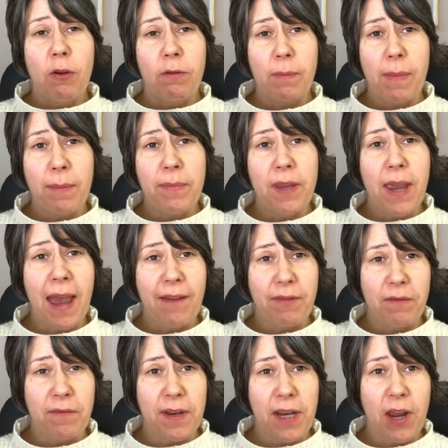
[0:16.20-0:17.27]
Remember, you have
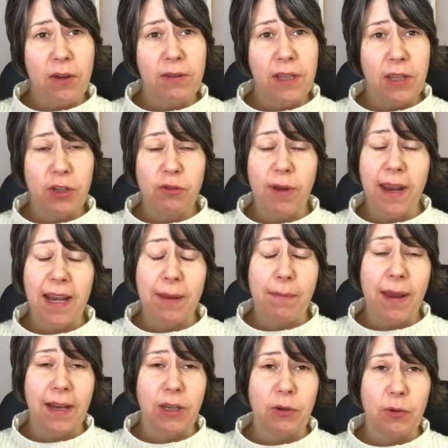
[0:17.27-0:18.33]
the videos and the training
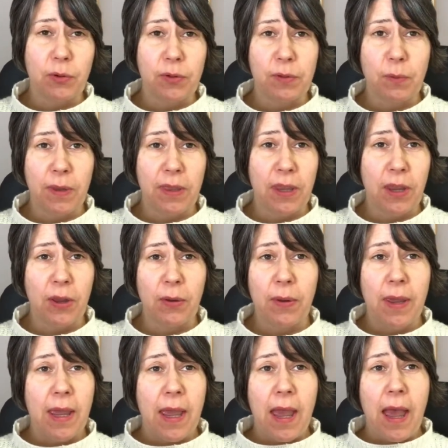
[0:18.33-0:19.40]
manuals with you
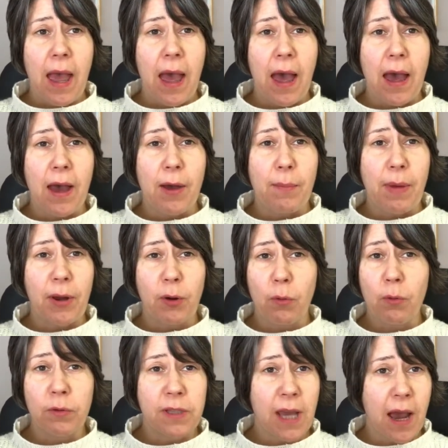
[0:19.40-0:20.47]
at
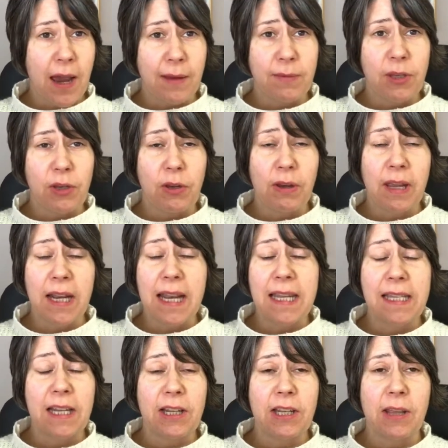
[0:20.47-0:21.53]
all times, so you can
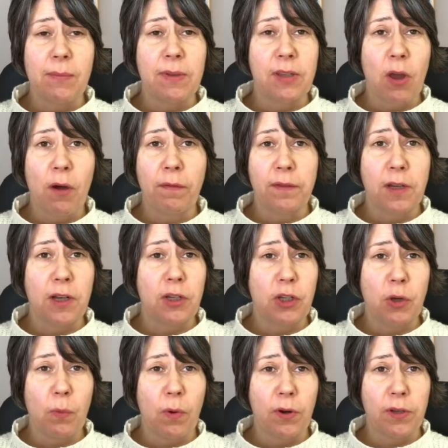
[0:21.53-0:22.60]
listen to them as often
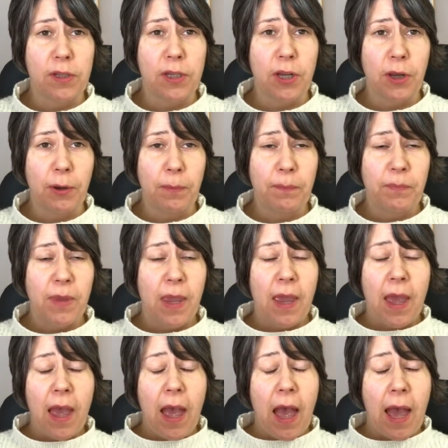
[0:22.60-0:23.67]
as you want to.
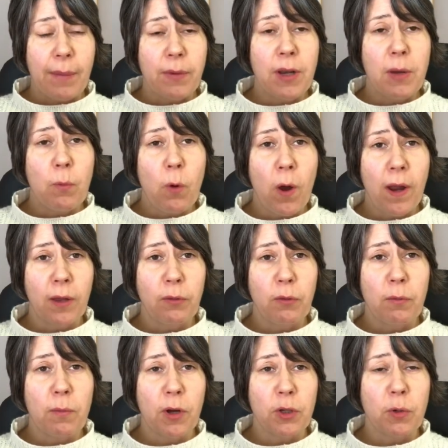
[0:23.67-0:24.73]
I'm going to work
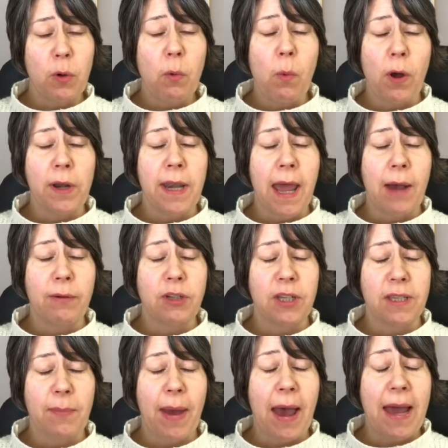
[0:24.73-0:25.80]
through Module 1 now, which
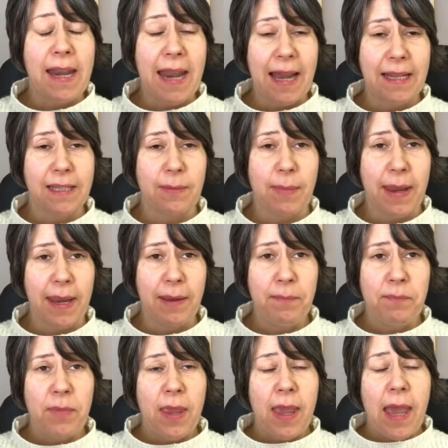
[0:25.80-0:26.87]
is about anatomy.
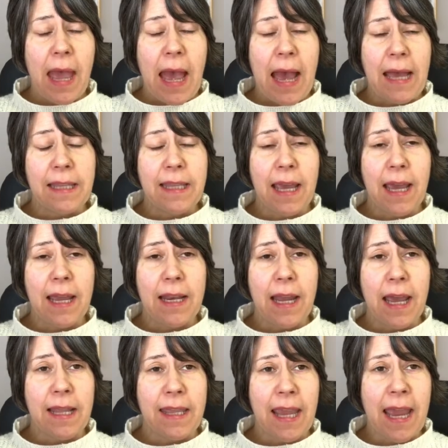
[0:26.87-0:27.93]
And then
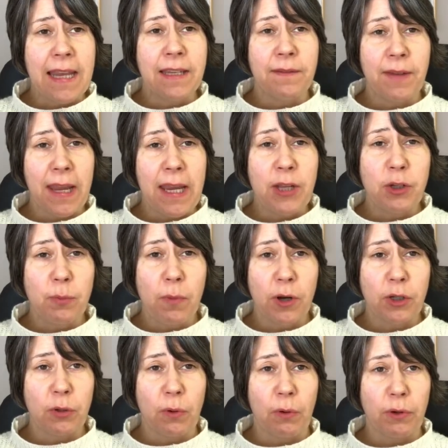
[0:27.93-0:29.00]
at the end of each
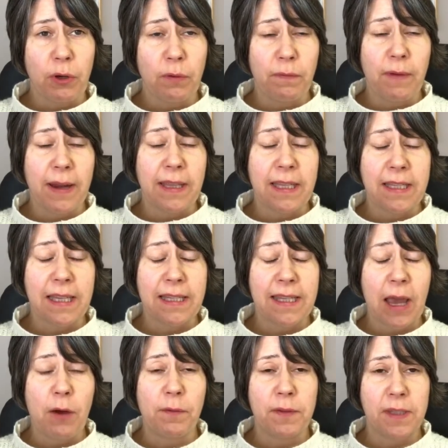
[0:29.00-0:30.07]
module, you'll find there's a
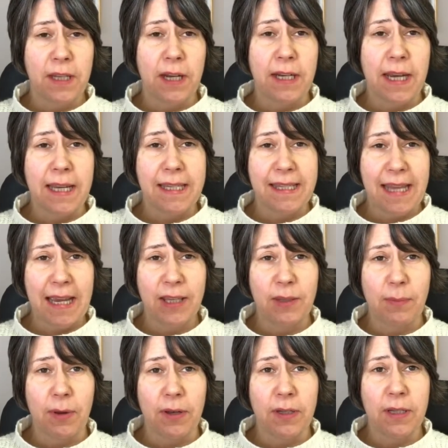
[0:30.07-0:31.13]
self-study
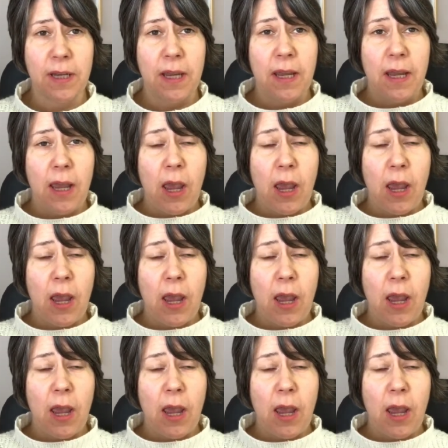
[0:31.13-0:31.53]
assessment